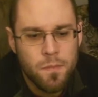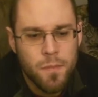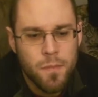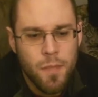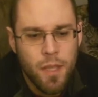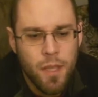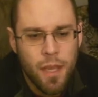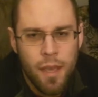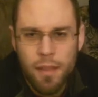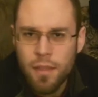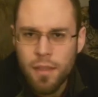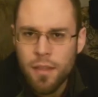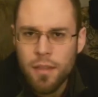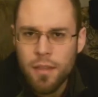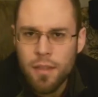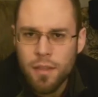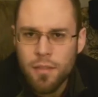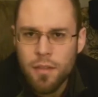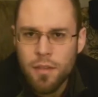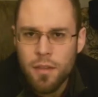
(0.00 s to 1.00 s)
Yeah, I
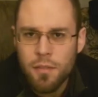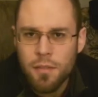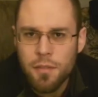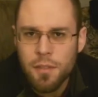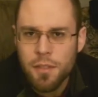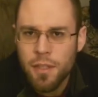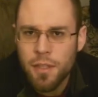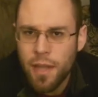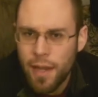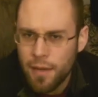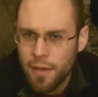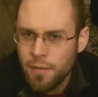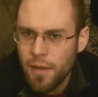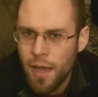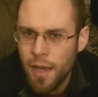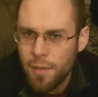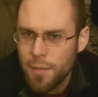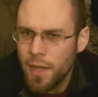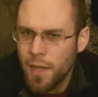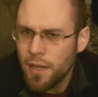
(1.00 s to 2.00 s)
think that's all for today.
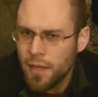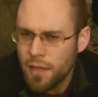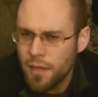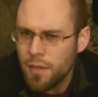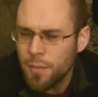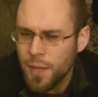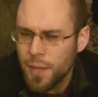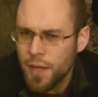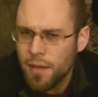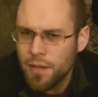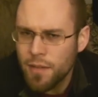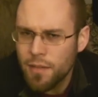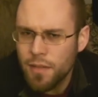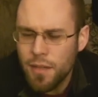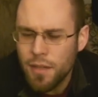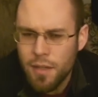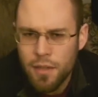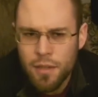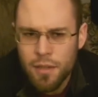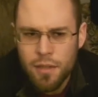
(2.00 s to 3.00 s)
I'm not gonna
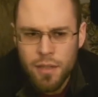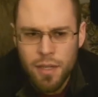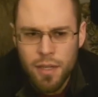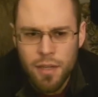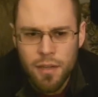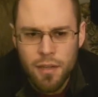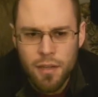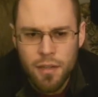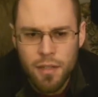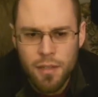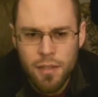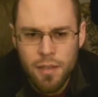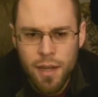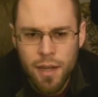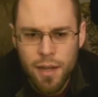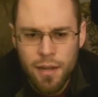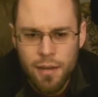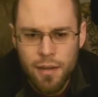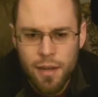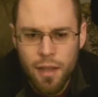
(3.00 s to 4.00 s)
sit here and linger and
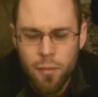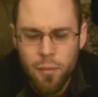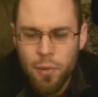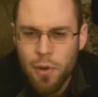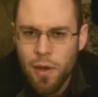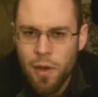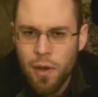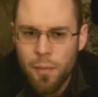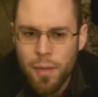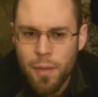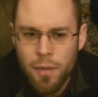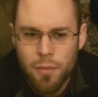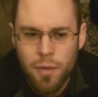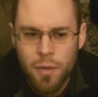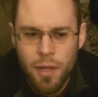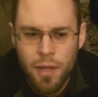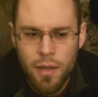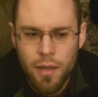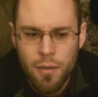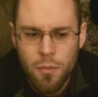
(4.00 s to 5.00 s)
hem and haw about
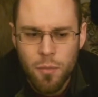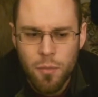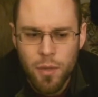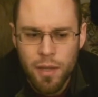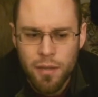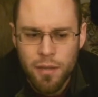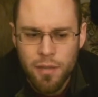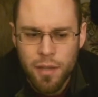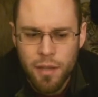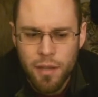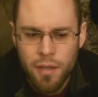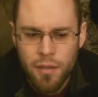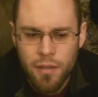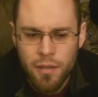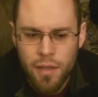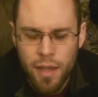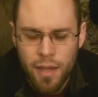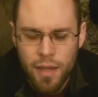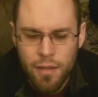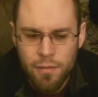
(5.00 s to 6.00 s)
what else I could
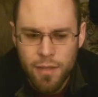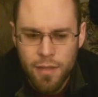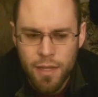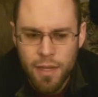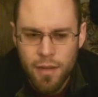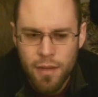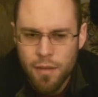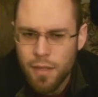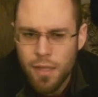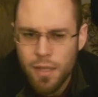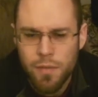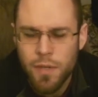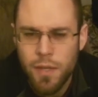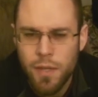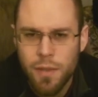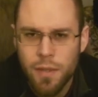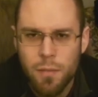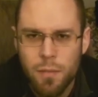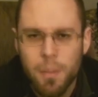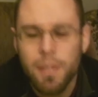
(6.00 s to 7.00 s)
say if I can't think of
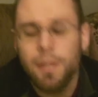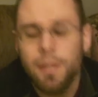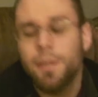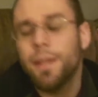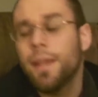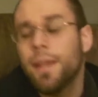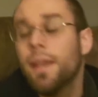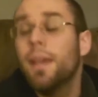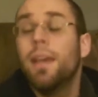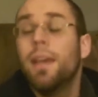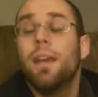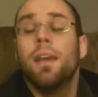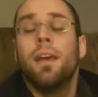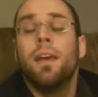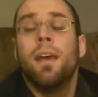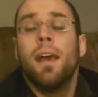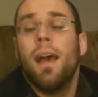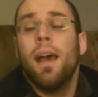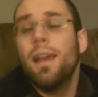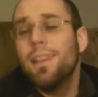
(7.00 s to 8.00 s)
anything immediately.
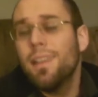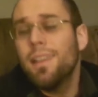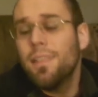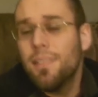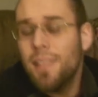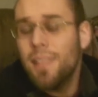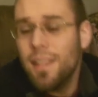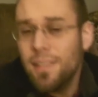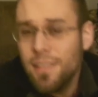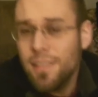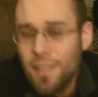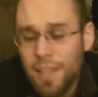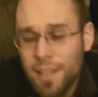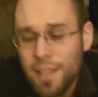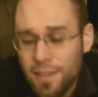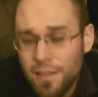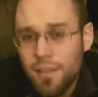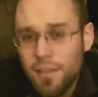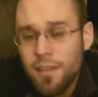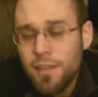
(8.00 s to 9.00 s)
I guess that's
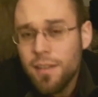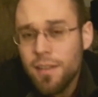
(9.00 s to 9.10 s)
it.